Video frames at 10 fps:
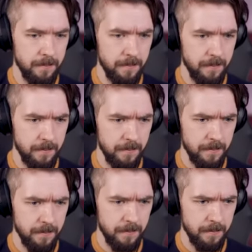
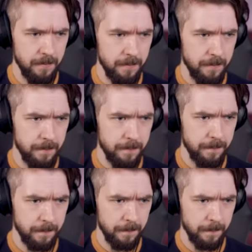No one is speaking in this clip.